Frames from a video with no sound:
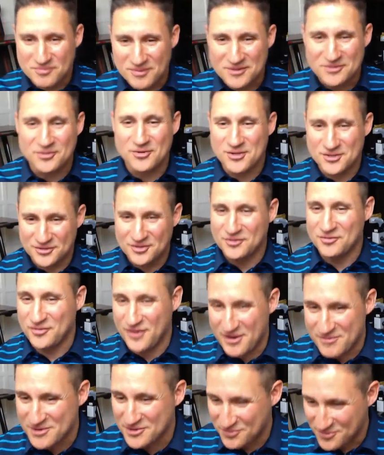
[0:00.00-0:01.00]
but so he's this
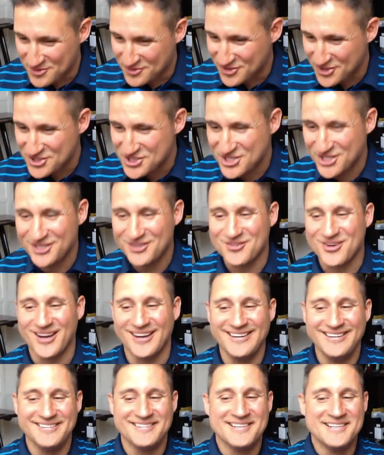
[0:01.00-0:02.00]
famous musician,
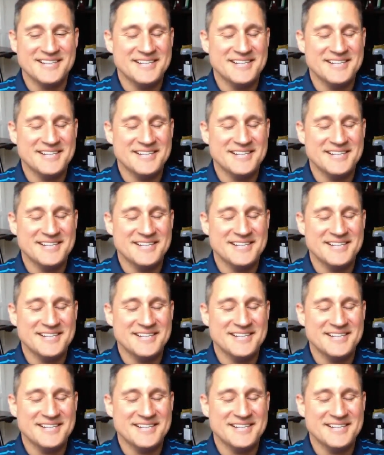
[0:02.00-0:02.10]
right?